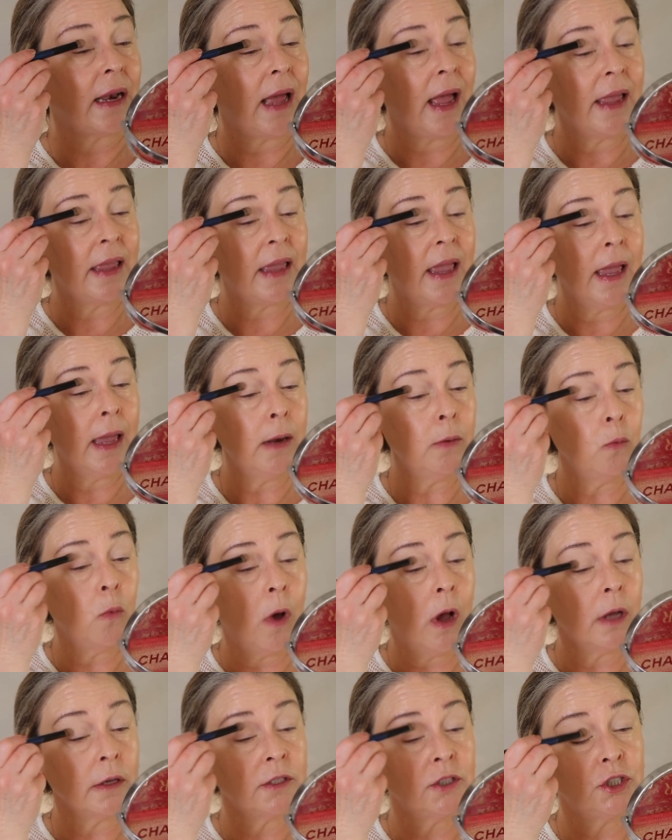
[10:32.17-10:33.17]
I can
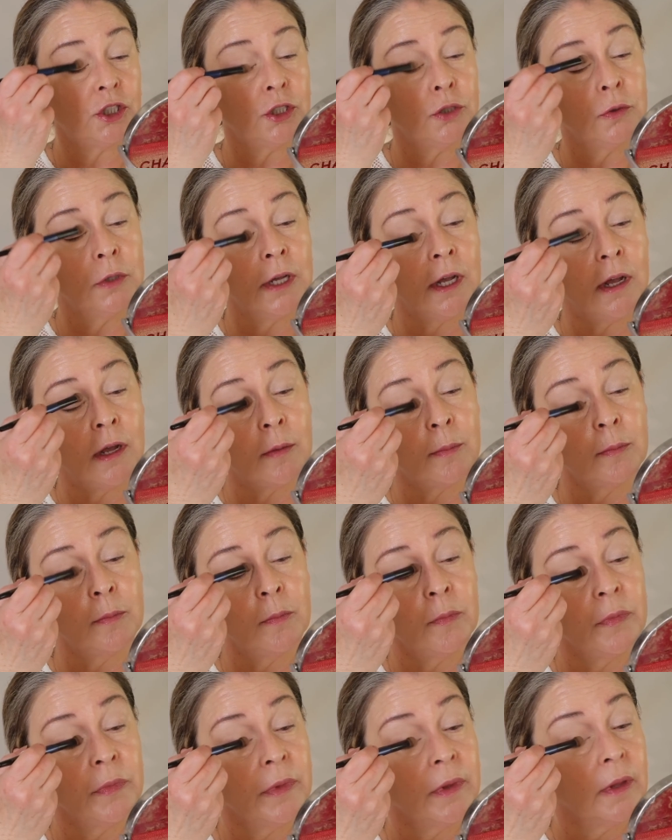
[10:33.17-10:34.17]
walk and chew gum,
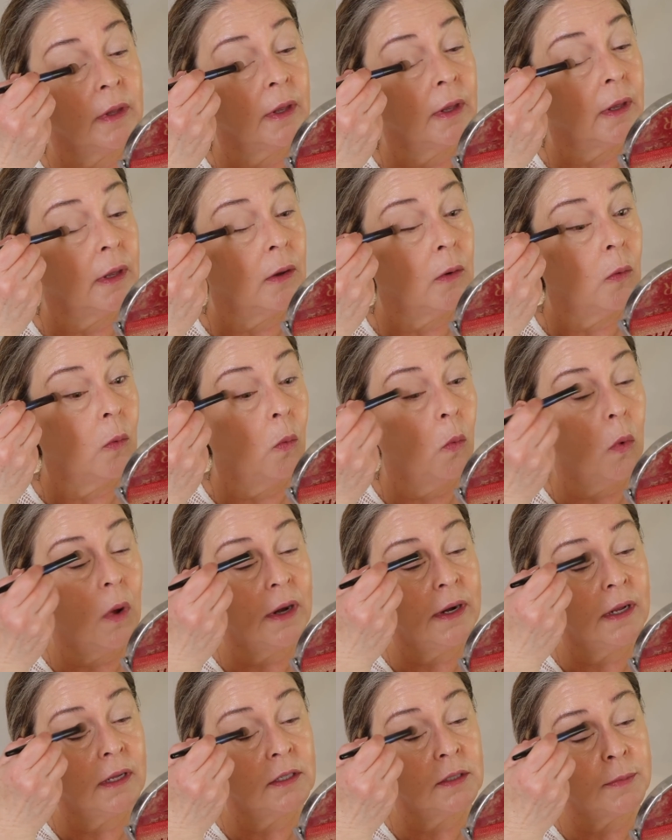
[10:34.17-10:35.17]

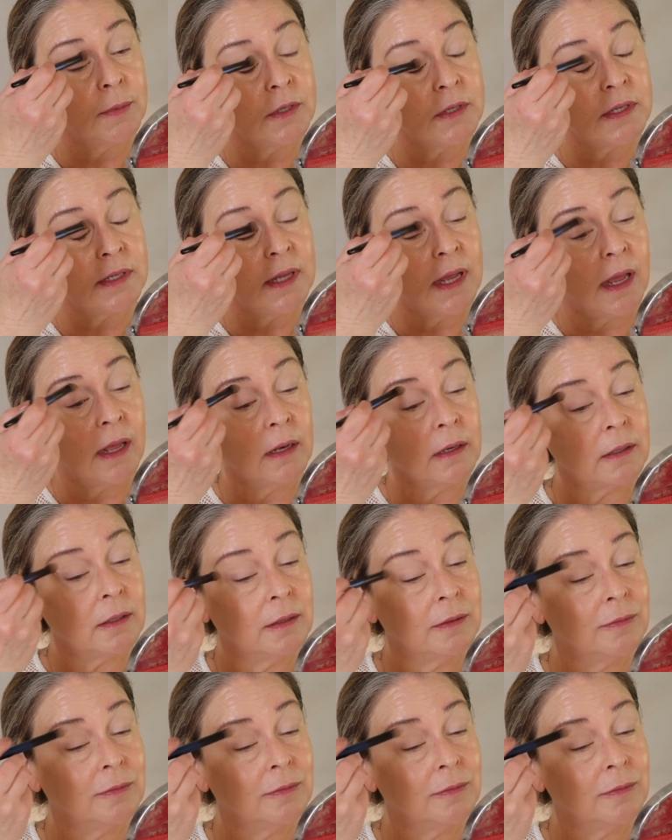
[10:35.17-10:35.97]
100%,